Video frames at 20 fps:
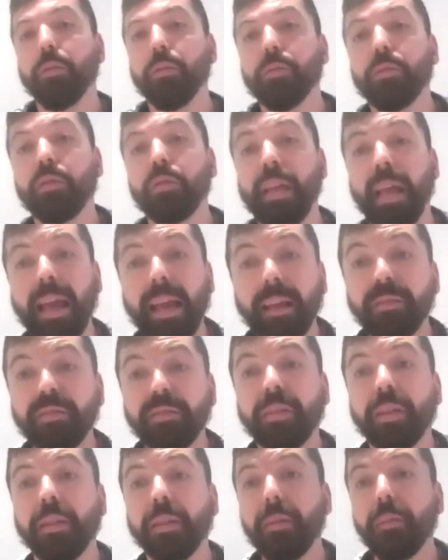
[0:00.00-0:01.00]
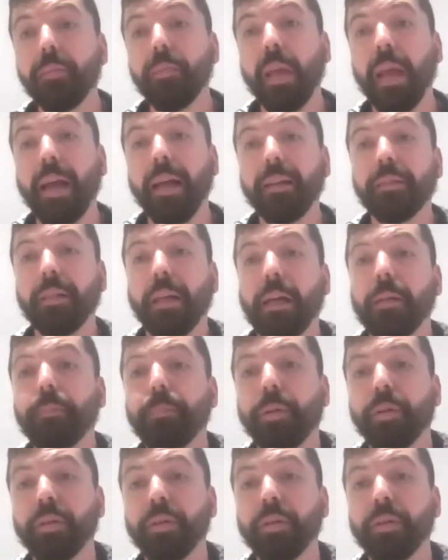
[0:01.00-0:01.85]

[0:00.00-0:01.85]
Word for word: saved and, and